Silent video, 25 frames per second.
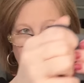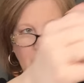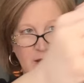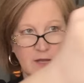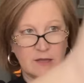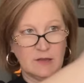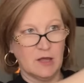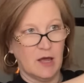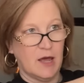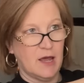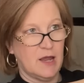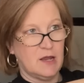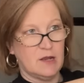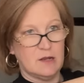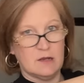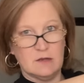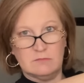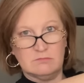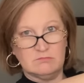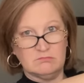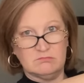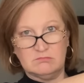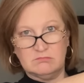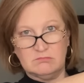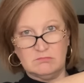can like,
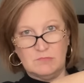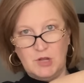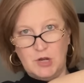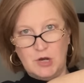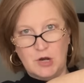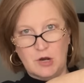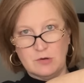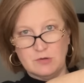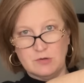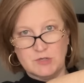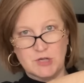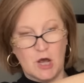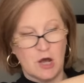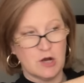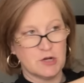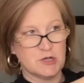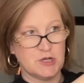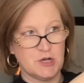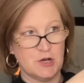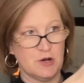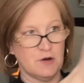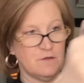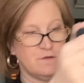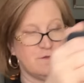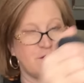you know, talk to
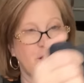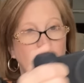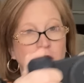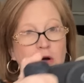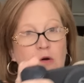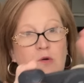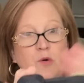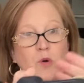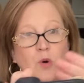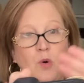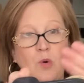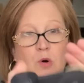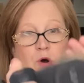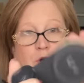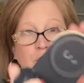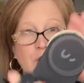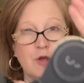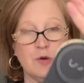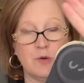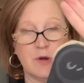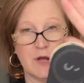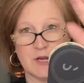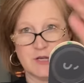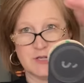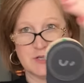your phone, or
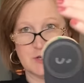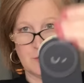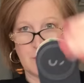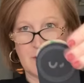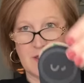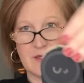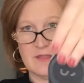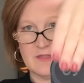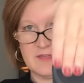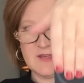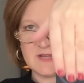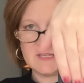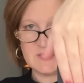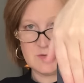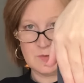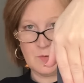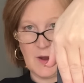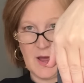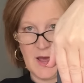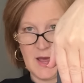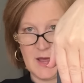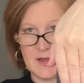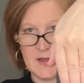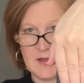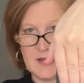you can do it this
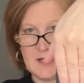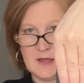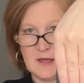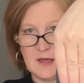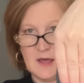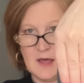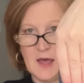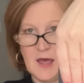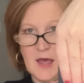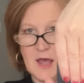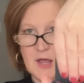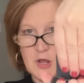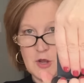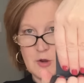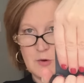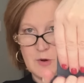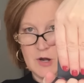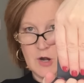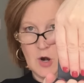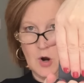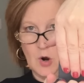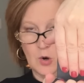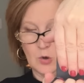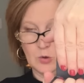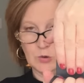way. You can
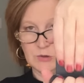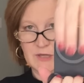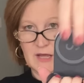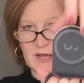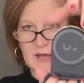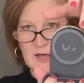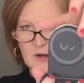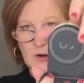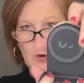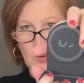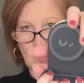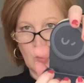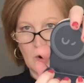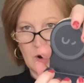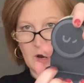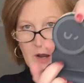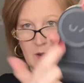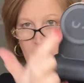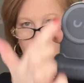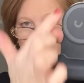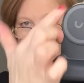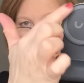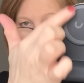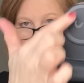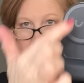hold it, or
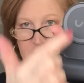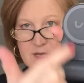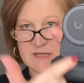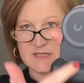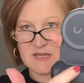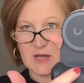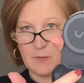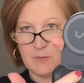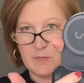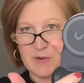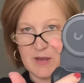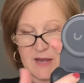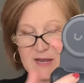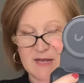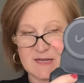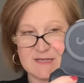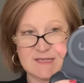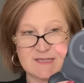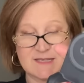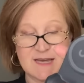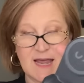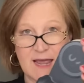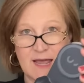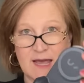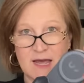it ends up being a
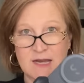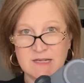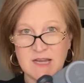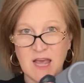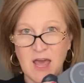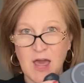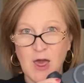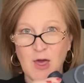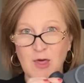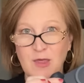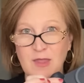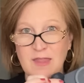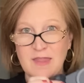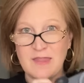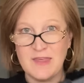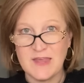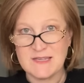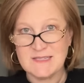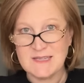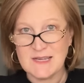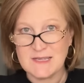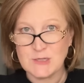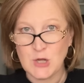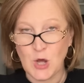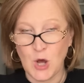stand.
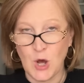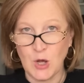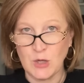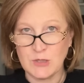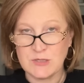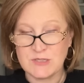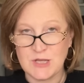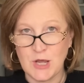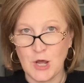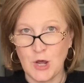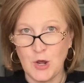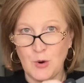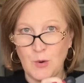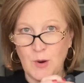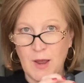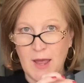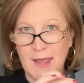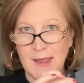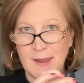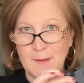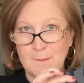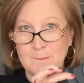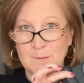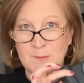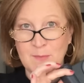This is also
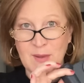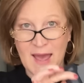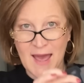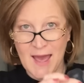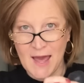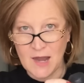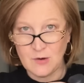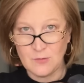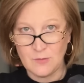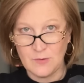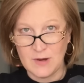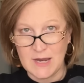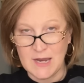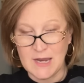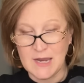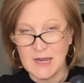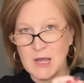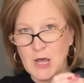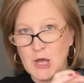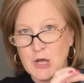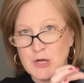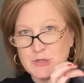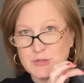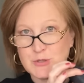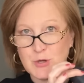a battery,
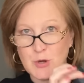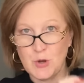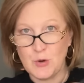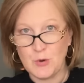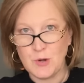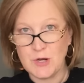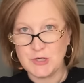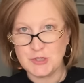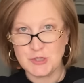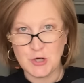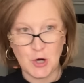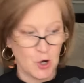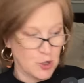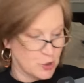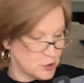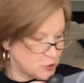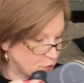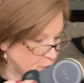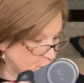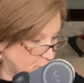so you can charge your